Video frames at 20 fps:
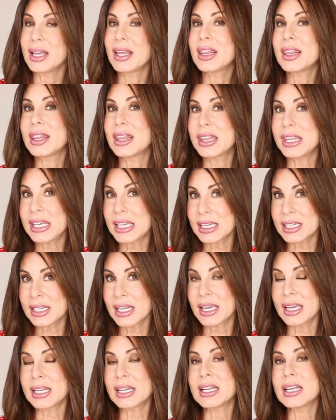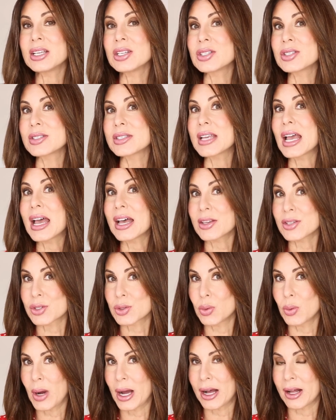Theanate is
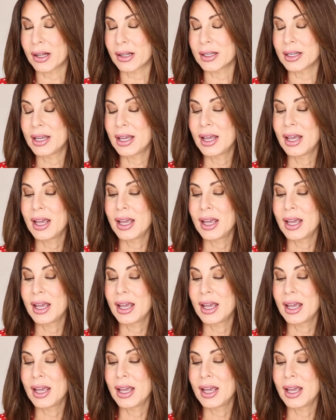as well.